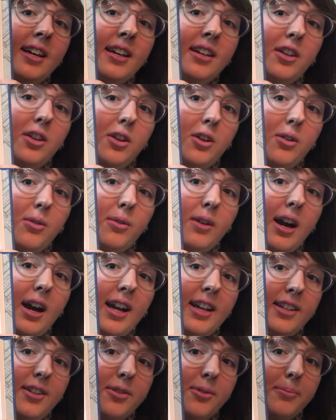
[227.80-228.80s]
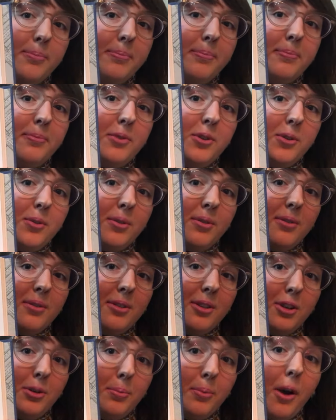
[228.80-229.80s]
You know, I know
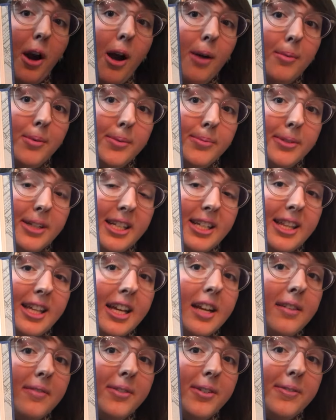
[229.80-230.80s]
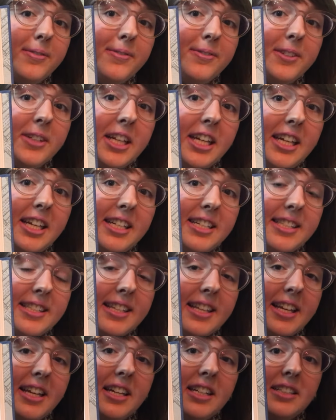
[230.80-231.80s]
you probably think of a flea as
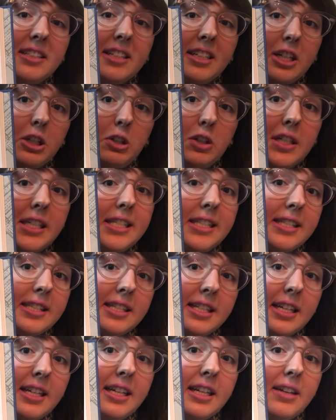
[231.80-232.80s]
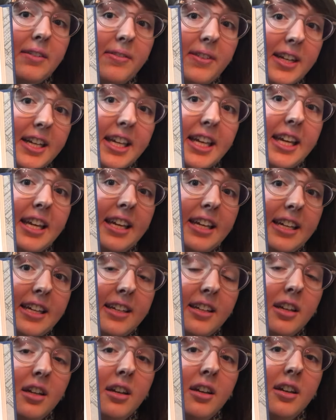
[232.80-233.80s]
like a little insignificant,
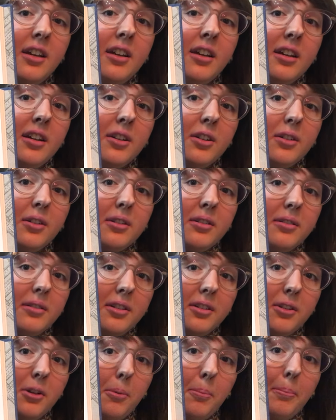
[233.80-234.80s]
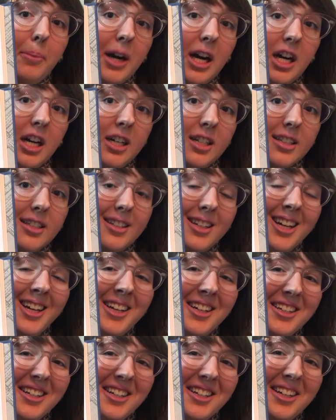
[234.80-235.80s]
you know, bug,
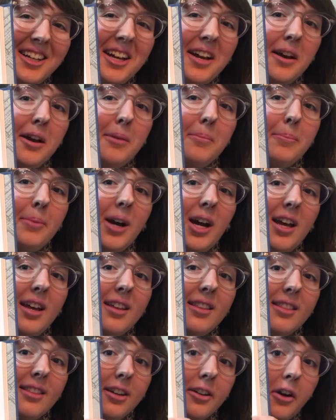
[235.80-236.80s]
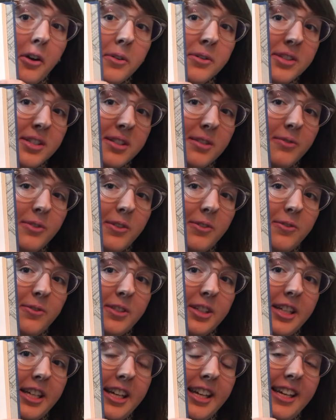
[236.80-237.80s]
but the Ghost of a
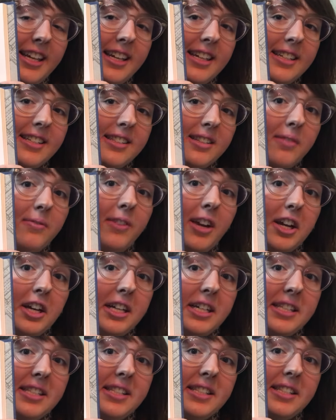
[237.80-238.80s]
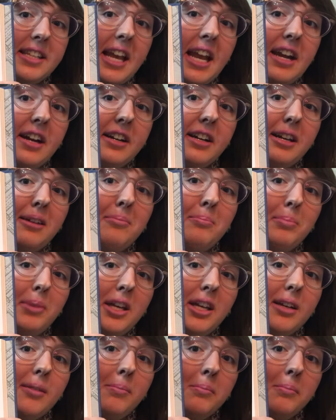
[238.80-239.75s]
Flea is a very scary, big,